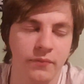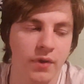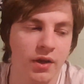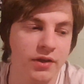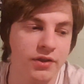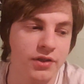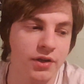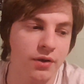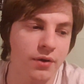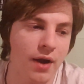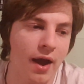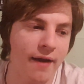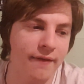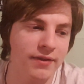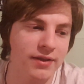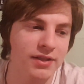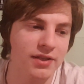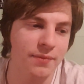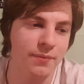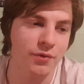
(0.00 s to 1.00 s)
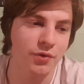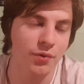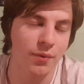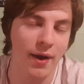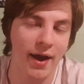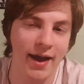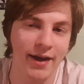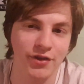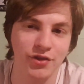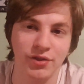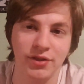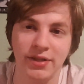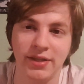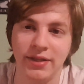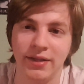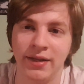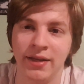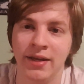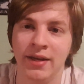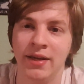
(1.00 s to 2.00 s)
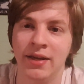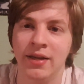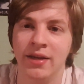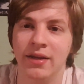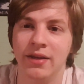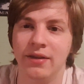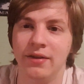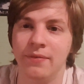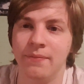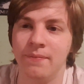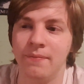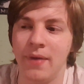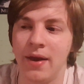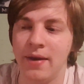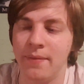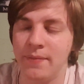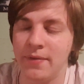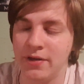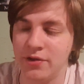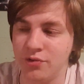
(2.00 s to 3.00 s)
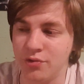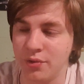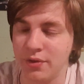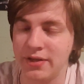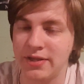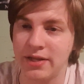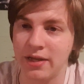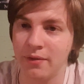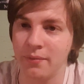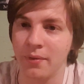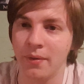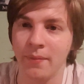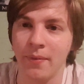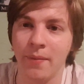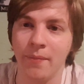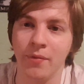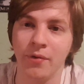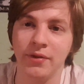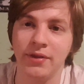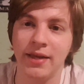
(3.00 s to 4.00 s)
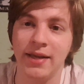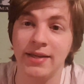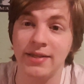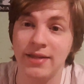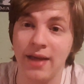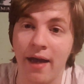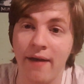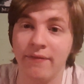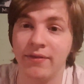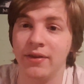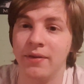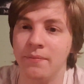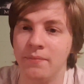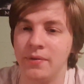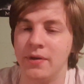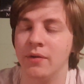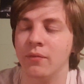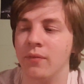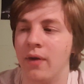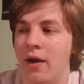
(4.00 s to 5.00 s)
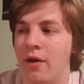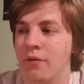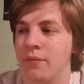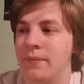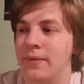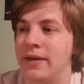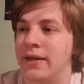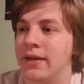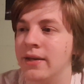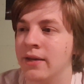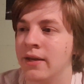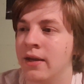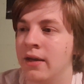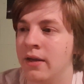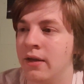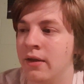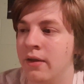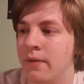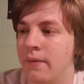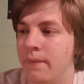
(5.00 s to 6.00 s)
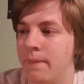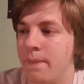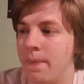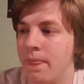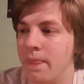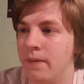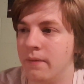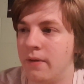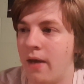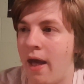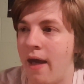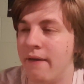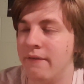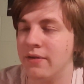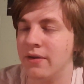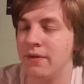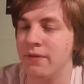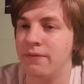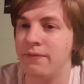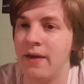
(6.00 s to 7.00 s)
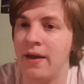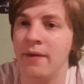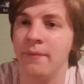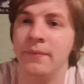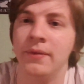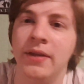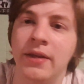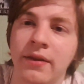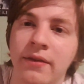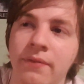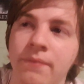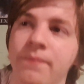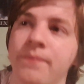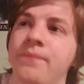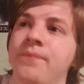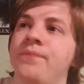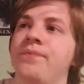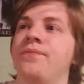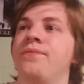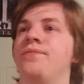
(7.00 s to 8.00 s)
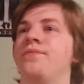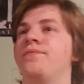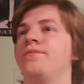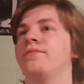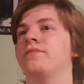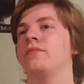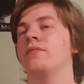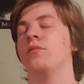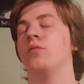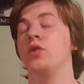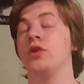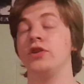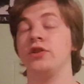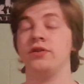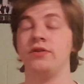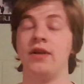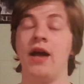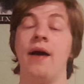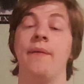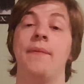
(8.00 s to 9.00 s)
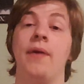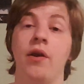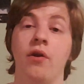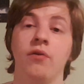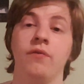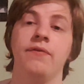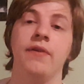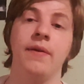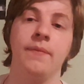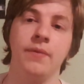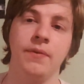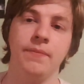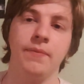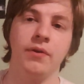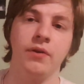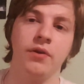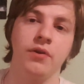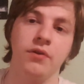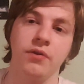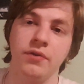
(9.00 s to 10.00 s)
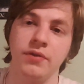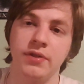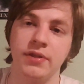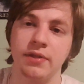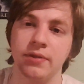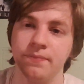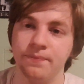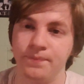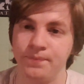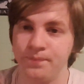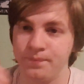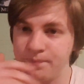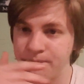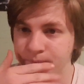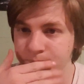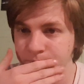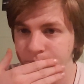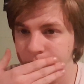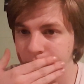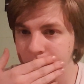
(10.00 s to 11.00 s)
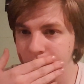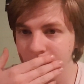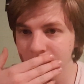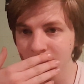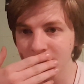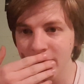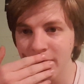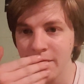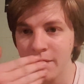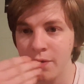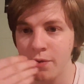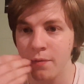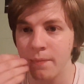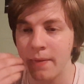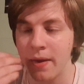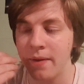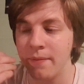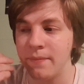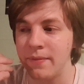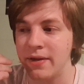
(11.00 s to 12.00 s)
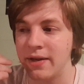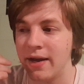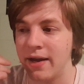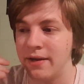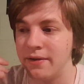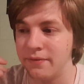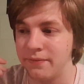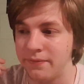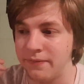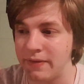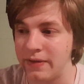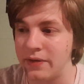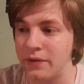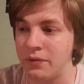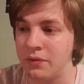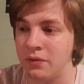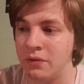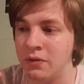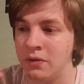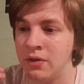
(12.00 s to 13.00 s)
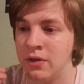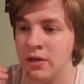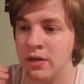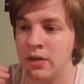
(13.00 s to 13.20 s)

So having someone who actually made me enjoy celebrating my birthdays, having them be around me, having a family which not my own family, but hers, who made me kind of feel